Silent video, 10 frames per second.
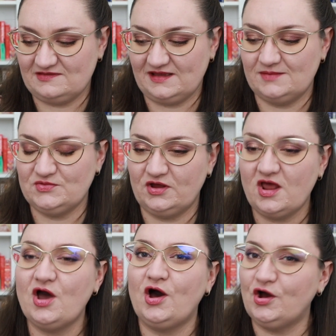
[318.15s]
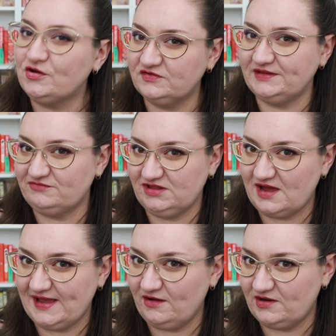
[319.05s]
Like I'm not overly
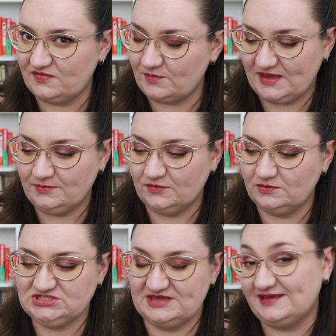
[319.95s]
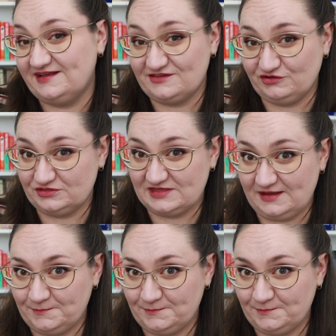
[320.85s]
relying on other people, which I think is a good thing.